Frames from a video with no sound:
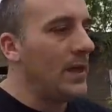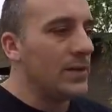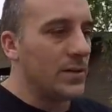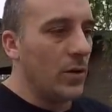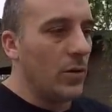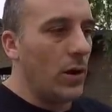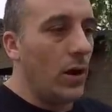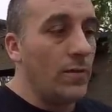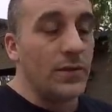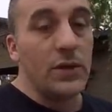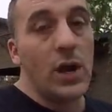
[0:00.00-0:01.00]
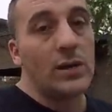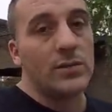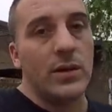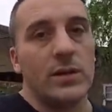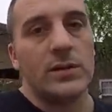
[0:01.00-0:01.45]
So hopefully you guys
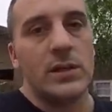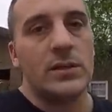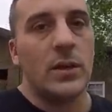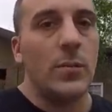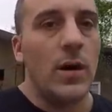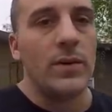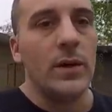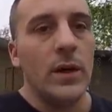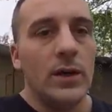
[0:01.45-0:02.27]
will get to see some of it.